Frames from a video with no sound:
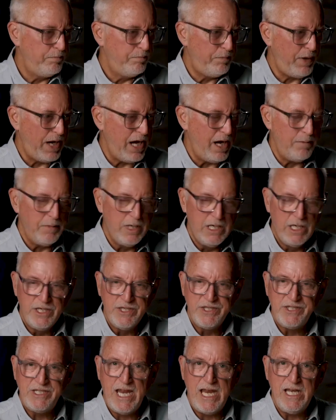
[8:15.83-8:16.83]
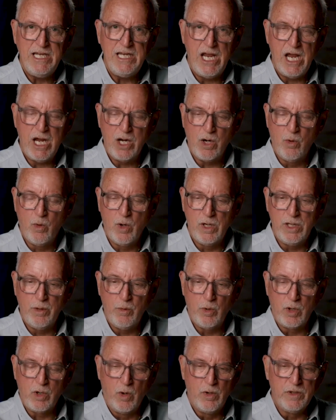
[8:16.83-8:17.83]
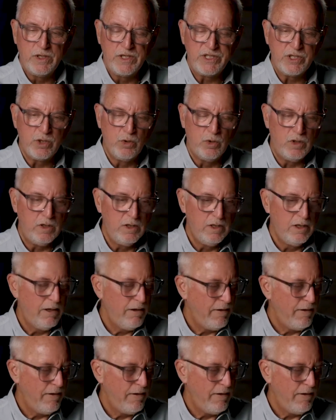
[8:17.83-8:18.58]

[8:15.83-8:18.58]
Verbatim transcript: Bam, San Diego, where they were going to school.